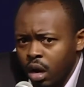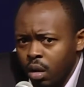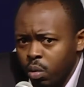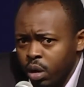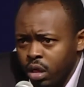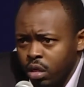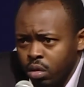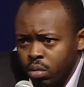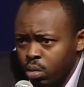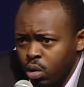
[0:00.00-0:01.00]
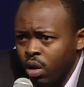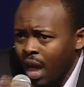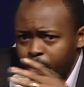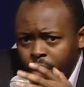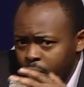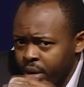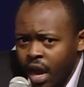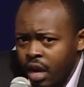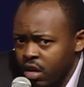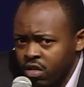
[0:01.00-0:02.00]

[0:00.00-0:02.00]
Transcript: with no capital behind us,